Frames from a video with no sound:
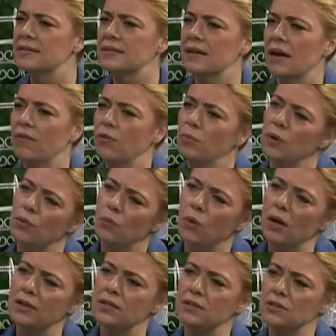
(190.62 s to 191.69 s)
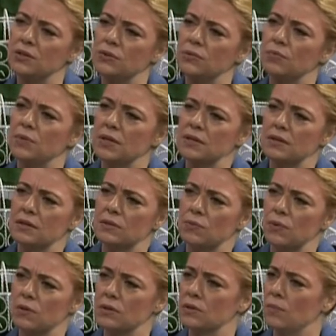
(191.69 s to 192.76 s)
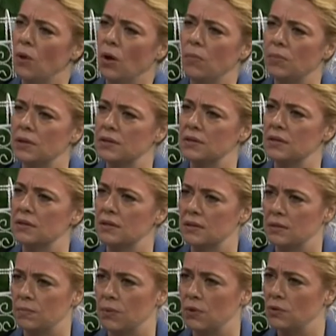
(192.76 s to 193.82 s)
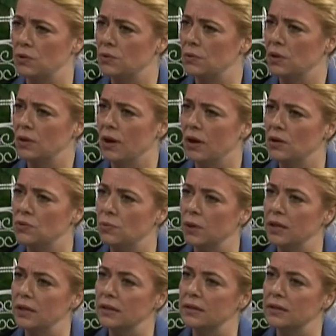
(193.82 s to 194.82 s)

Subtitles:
the government want to do business with a small business as opposed to a large one?